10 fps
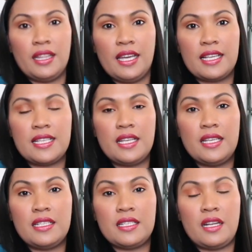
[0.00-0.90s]
Like I said,
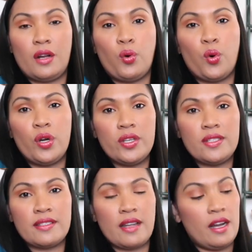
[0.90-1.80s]
this is an accordion
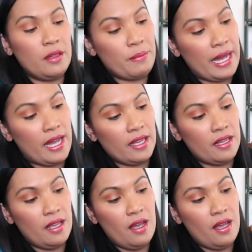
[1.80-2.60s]
style bag.